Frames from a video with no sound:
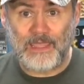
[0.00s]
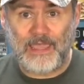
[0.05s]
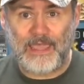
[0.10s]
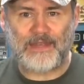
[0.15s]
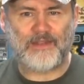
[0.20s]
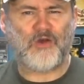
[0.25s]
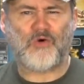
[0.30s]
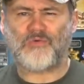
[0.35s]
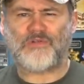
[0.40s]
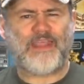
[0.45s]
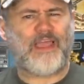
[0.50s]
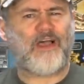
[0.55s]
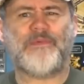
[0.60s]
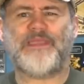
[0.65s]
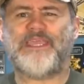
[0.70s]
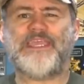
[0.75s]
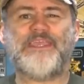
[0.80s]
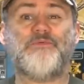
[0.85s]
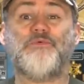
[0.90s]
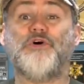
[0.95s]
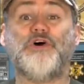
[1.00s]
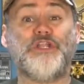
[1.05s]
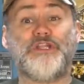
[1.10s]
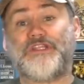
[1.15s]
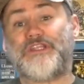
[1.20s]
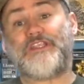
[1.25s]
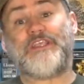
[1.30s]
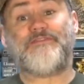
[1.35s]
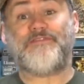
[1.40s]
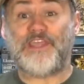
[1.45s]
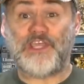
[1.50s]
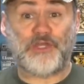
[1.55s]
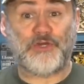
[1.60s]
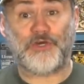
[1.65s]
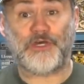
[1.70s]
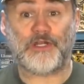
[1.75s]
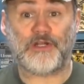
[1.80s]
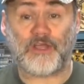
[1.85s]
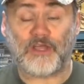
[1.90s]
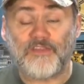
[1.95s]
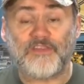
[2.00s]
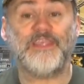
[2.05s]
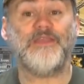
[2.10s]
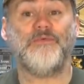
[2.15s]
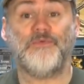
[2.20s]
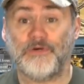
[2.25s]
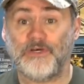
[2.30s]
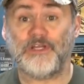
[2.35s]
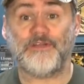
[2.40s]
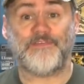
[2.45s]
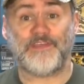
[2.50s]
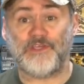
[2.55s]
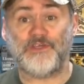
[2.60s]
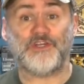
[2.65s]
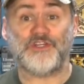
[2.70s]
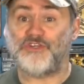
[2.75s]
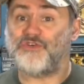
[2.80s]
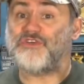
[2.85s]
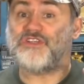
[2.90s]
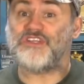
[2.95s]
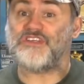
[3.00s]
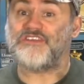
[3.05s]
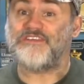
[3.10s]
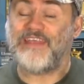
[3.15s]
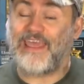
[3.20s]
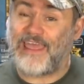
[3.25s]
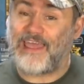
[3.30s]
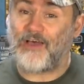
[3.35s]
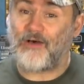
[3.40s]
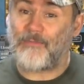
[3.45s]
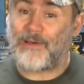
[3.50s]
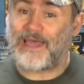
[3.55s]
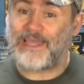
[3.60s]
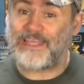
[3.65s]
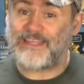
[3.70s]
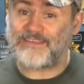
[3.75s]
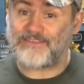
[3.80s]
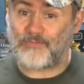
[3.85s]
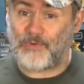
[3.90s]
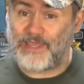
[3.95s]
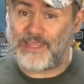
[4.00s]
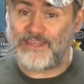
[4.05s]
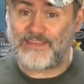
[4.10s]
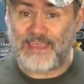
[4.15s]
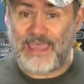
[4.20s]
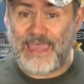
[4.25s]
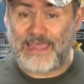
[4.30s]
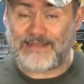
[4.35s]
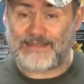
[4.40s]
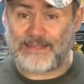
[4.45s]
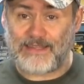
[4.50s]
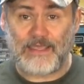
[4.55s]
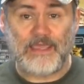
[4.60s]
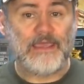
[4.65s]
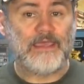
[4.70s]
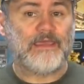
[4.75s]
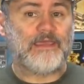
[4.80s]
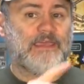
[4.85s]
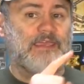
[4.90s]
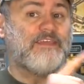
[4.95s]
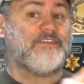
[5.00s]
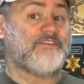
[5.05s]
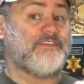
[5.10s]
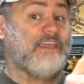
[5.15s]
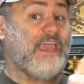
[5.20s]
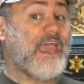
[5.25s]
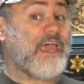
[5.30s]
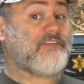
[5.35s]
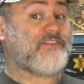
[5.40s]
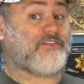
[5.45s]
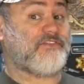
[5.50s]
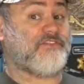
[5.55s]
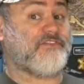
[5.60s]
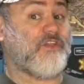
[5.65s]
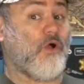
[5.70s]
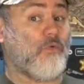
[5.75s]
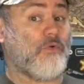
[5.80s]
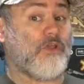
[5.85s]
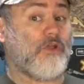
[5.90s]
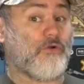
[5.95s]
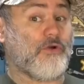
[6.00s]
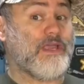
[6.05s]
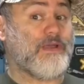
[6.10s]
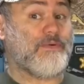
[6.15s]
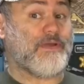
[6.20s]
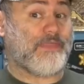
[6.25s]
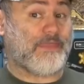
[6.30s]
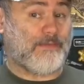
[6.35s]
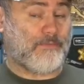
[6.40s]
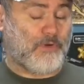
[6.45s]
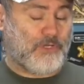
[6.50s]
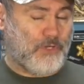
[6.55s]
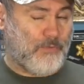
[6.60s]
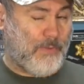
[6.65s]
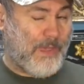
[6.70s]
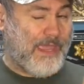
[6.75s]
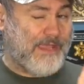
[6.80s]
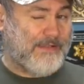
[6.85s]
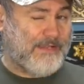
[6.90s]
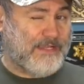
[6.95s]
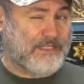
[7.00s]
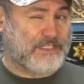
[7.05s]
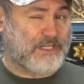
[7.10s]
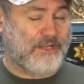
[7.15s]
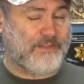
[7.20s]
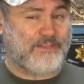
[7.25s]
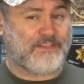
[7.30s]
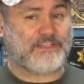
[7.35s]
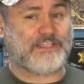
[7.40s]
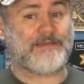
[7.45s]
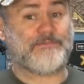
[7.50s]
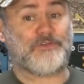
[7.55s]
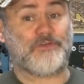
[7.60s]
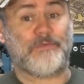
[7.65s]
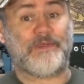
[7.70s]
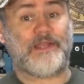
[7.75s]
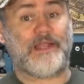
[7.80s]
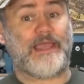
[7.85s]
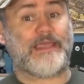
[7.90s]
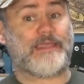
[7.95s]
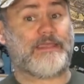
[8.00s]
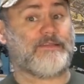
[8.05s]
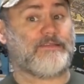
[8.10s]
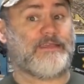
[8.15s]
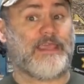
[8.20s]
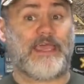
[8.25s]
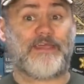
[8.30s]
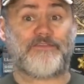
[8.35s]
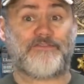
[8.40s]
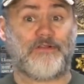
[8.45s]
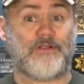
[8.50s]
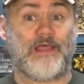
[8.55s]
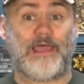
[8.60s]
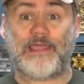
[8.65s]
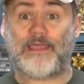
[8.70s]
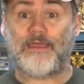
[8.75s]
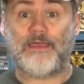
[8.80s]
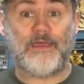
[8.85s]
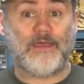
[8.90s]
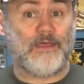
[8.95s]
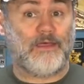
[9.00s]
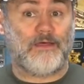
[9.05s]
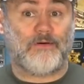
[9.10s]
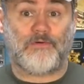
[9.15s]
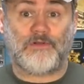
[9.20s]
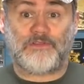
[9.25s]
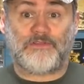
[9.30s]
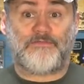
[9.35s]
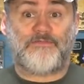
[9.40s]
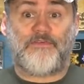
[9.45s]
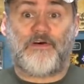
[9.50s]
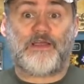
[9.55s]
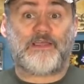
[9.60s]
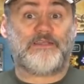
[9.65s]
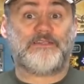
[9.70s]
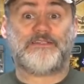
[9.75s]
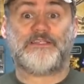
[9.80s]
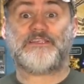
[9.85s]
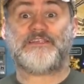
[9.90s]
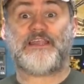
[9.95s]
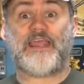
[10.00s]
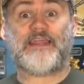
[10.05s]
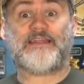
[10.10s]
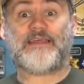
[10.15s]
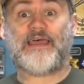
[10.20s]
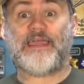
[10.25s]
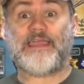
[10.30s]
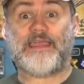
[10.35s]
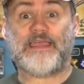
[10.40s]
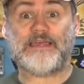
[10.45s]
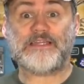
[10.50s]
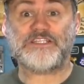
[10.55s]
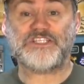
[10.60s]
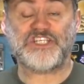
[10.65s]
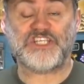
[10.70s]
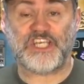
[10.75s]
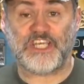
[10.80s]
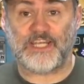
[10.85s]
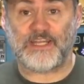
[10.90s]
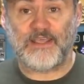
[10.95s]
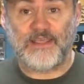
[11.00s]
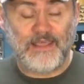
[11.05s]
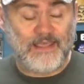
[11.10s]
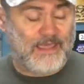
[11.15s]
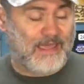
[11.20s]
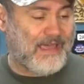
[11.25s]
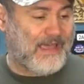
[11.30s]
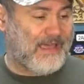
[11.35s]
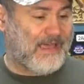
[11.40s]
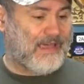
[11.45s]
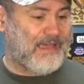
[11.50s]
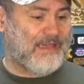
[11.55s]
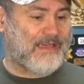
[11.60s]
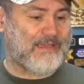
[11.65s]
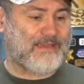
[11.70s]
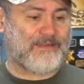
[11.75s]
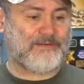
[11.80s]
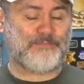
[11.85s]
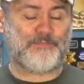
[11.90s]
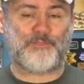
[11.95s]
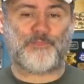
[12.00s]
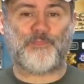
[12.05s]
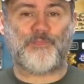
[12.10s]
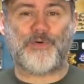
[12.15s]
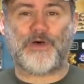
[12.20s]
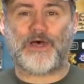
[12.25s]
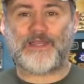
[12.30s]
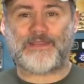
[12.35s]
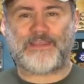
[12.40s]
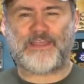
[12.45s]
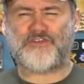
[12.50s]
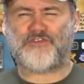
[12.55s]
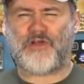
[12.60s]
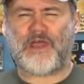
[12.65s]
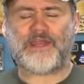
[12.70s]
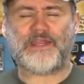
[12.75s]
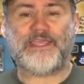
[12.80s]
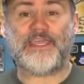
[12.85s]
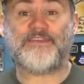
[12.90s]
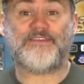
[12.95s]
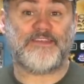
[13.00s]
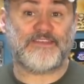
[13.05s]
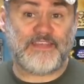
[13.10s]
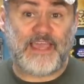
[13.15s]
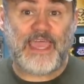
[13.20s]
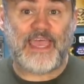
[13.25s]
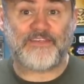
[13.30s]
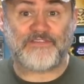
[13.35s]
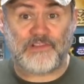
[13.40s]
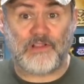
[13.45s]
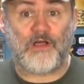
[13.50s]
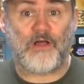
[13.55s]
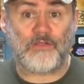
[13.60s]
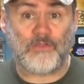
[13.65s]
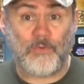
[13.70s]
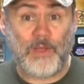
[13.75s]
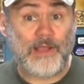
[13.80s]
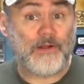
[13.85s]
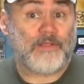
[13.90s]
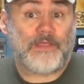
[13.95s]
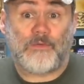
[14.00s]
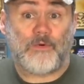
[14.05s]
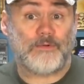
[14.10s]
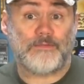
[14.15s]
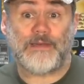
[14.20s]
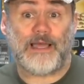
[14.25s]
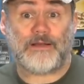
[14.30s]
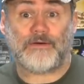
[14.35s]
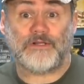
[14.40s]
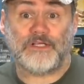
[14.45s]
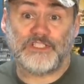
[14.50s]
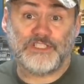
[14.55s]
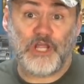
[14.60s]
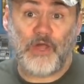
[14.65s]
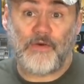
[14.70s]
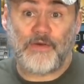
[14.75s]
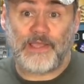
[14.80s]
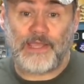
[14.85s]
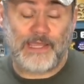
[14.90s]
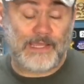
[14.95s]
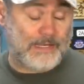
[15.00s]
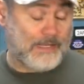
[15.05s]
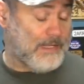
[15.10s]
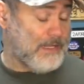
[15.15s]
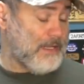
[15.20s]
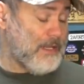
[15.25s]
And don't me he wouldn't if he could, because he would if he could. You can just tell by his way he's acting. His guests don't agree with him. When you pay attention to these clips, you'll be like, his guests are like, what the fuck is this anti-gun shit? Uh, but they try to kiss his ass along the way or they won't be back on his show again.